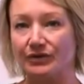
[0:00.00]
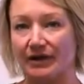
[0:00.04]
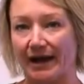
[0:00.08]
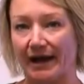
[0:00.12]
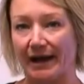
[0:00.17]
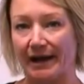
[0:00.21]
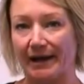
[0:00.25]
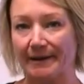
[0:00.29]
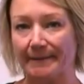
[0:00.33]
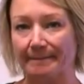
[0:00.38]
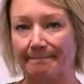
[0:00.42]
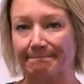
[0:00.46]

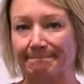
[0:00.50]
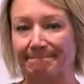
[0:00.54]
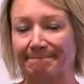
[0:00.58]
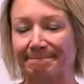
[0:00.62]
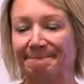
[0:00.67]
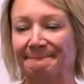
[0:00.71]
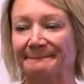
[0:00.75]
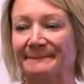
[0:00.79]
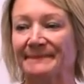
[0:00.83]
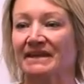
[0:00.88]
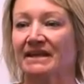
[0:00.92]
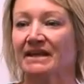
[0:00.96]
that
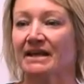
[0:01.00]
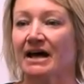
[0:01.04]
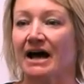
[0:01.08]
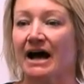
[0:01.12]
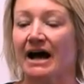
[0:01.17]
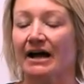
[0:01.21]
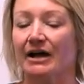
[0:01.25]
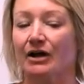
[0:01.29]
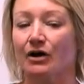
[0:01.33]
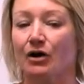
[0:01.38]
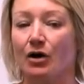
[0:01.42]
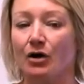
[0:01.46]

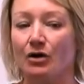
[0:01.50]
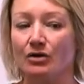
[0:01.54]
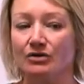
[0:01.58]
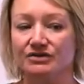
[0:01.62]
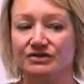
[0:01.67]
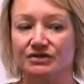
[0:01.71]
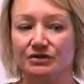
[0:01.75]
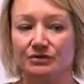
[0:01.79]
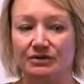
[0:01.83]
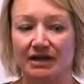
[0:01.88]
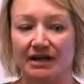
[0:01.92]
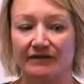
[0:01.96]
I
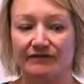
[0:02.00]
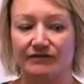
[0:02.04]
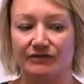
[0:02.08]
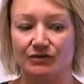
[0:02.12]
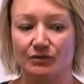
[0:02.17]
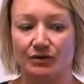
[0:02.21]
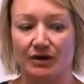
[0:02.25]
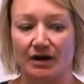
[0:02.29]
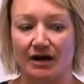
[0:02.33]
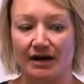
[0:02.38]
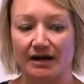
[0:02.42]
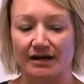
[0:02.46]
also gave you
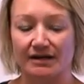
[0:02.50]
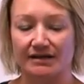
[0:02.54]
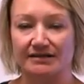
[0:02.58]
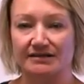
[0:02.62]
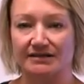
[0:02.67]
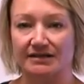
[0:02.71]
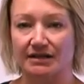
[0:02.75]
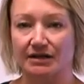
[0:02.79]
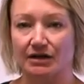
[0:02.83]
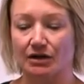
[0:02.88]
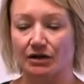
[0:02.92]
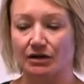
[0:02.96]
guys
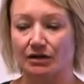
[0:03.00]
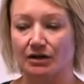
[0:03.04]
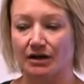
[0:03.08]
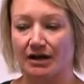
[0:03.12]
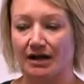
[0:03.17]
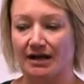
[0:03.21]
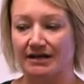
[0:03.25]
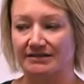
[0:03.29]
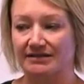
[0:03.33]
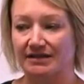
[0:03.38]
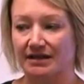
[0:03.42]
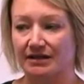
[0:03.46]
in our
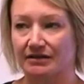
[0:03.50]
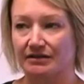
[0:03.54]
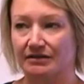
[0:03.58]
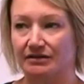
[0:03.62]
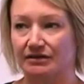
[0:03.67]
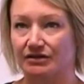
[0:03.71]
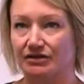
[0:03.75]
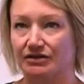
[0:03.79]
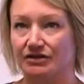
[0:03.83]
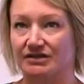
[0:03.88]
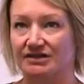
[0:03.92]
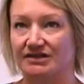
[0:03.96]
class on
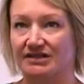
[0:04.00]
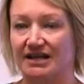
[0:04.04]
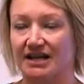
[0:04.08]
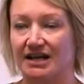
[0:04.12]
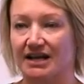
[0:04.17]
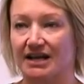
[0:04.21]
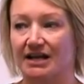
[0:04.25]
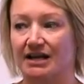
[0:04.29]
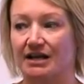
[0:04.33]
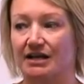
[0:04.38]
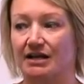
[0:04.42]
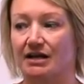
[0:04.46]

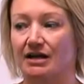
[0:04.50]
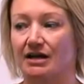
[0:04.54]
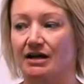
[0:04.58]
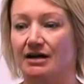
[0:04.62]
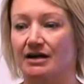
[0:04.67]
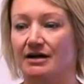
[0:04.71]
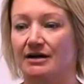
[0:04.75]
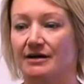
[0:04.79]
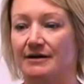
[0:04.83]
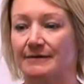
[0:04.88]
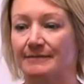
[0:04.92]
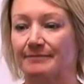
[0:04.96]
Thursday
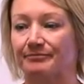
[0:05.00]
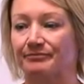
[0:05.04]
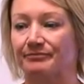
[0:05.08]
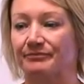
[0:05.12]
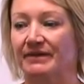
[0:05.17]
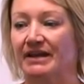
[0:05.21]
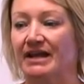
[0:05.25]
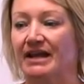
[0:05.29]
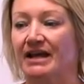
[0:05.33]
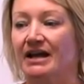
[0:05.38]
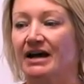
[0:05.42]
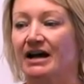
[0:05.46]
um,
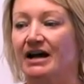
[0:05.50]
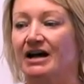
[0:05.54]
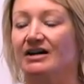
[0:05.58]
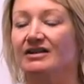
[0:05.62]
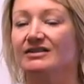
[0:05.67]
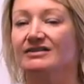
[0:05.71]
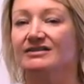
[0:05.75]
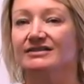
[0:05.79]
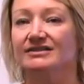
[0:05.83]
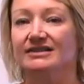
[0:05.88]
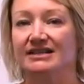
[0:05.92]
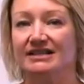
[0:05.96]
a
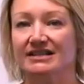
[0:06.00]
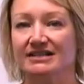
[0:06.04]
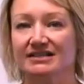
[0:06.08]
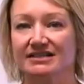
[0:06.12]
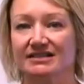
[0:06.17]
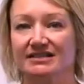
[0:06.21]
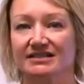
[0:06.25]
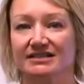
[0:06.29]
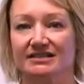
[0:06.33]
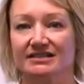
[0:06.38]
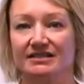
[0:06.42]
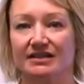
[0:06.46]

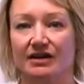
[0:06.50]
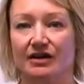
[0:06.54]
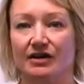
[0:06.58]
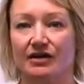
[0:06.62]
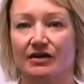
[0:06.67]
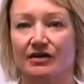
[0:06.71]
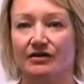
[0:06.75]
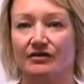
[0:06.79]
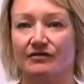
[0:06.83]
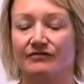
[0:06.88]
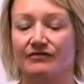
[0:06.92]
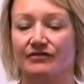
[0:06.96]
list
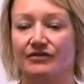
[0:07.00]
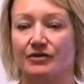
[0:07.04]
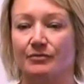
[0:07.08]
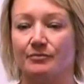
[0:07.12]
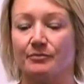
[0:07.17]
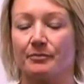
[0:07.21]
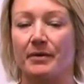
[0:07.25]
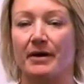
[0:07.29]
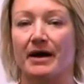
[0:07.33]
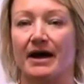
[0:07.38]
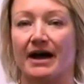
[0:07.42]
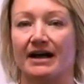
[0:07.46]
of the
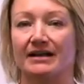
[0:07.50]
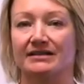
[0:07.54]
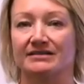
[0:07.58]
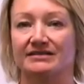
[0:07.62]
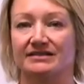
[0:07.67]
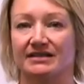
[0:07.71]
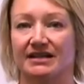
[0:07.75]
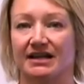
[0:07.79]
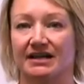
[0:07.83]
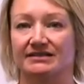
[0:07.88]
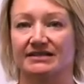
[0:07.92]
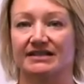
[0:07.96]
past
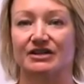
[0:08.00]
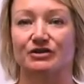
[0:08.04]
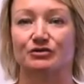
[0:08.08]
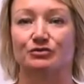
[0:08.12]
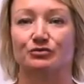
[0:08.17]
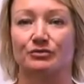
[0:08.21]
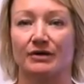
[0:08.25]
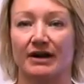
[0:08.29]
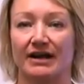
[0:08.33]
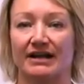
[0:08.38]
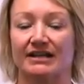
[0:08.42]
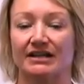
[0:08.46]
tense,
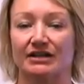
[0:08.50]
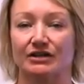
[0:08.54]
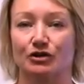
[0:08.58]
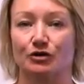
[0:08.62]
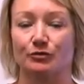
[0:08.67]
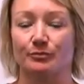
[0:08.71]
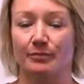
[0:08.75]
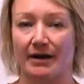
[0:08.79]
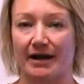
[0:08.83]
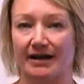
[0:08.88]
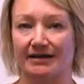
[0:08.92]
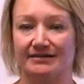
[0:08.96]
irregular
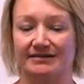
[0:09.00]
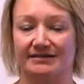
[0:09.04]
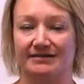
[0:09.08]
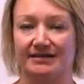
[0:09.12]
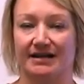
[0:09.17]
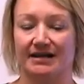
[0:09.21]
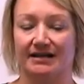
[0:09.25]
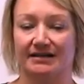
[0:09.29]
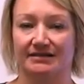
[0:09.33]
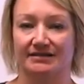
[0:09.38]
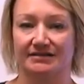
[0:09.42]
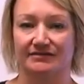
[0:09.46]
past
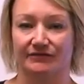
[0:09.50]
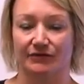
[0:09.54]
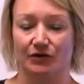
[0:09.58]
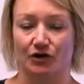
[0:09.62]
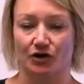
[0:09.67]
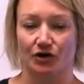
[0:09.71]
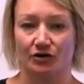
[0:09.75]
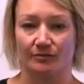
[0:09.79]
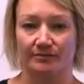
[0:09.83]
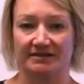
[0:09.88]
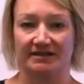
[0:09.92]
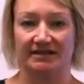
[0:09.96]
tense
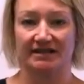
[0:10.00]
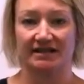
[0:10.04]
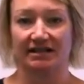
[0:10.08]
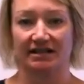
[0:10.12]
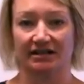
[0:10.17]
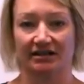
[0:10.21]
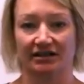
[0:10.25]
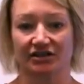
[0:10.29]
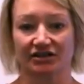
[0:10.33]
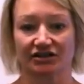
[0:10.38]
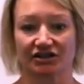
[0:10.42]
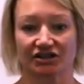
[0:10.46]
verbs in
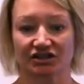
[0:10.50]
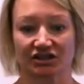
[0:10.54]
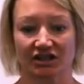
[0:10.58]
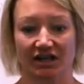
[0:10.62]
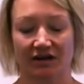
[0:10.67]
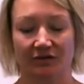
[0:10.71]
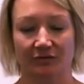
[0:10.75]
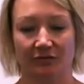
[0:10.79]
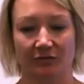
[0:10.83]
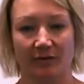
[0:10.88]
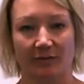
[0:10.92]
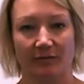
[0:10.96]
English. And
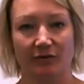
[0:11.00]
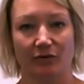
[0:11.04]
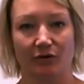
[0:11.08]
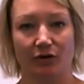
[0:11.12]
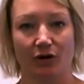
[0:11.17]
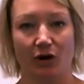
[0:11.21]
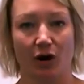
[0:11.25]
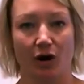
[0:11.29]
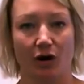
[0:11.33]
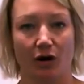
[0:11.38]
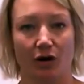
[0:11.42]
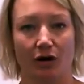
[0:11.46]
remember, there
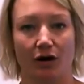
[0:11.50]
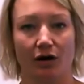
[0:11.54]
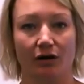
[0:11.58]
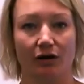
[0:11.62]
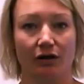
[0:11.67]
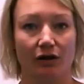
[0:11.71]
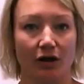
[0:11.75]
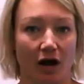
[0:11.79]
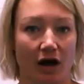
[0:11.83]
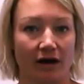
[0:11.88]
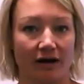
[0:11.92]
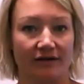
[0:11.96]
are a
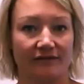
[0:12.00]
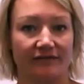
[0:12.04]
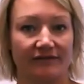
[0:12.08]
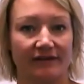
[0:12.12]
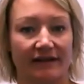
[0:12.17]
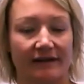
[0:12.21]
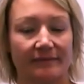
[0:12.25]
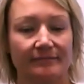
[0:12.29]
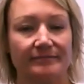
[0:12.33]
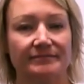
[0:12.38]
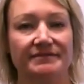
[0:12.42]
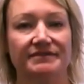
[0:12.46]
lot of
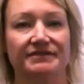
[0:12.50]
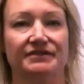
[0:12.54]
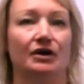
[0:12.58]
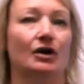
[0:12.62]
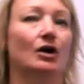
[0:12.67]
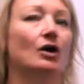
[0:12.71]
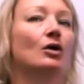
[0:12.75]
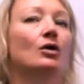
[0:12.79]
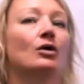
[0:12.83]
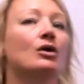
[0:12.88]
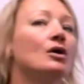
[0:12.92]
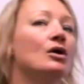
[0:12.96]
them.
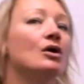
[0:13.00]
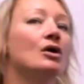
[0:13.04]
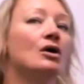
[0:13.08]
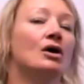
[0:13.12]
So